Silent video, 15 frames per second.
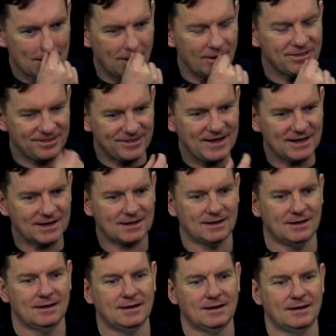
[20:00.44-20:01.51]
I think
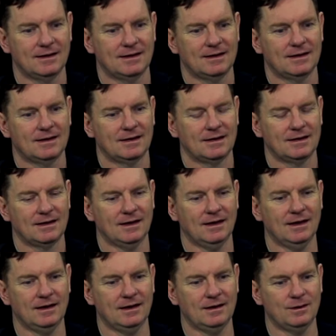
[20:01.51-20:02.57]

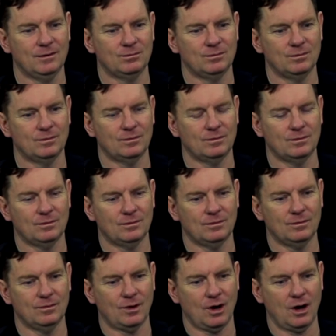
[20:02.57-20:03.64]
I
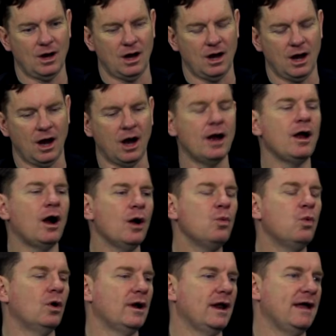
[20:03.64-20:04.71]

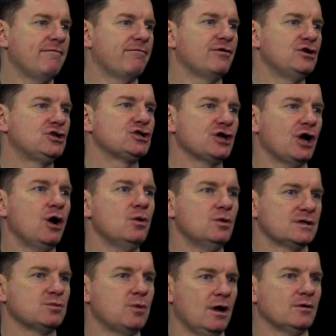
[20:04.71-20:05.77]
want every show
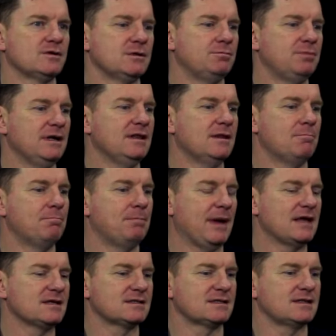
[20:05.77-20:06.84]
as well to be the
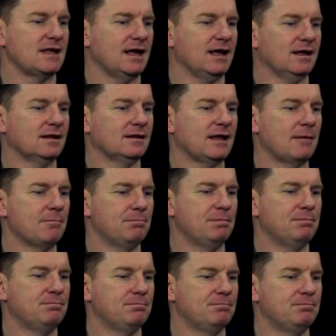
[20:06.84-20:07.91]
best thing that
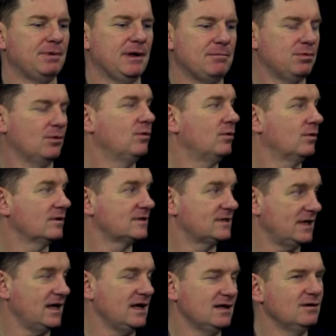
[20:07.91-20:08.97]
people
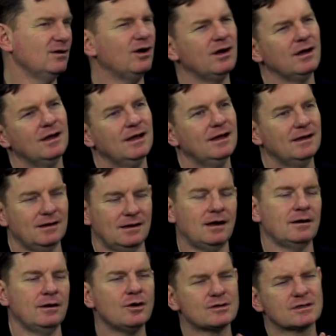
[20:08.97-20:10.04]
see. Not,
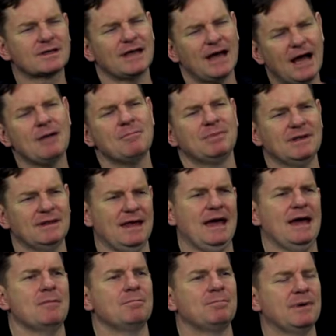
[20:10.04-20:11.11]
I know it can't be
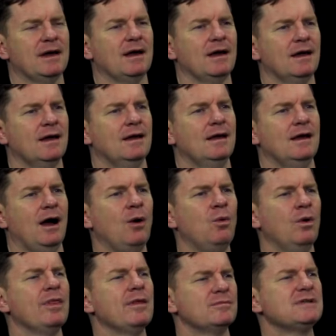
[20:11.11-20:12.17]
that, but I
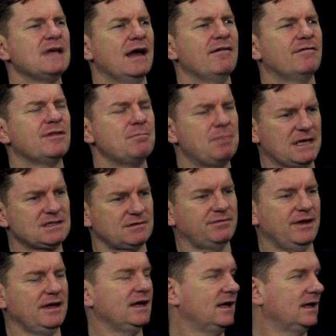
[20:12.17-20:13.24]
want them to have the best
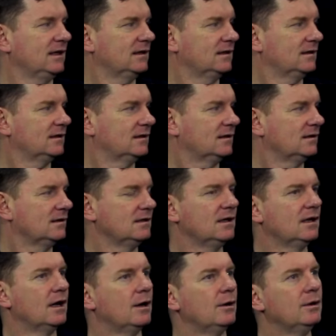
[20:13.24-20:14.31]
feeling,
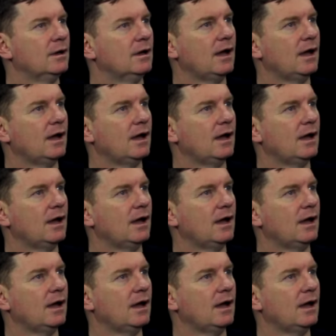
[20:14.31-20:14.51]
you know.